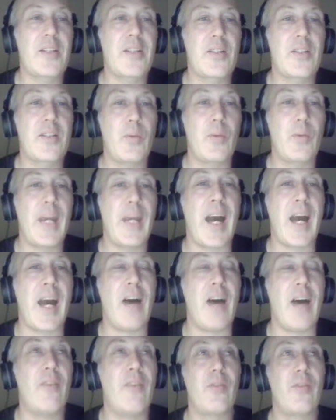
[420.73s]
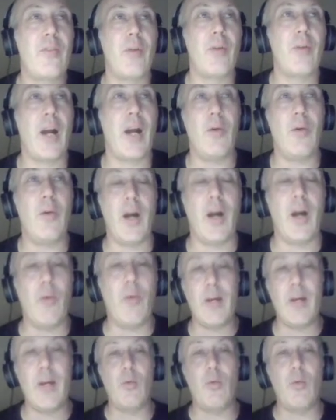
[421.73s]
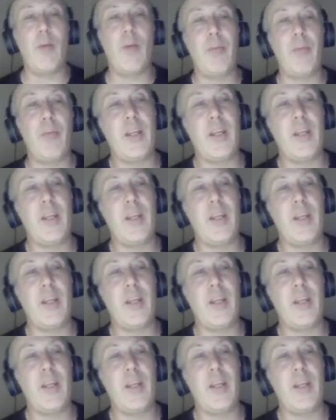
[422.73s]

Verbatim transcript: we have, I, I went wimpy,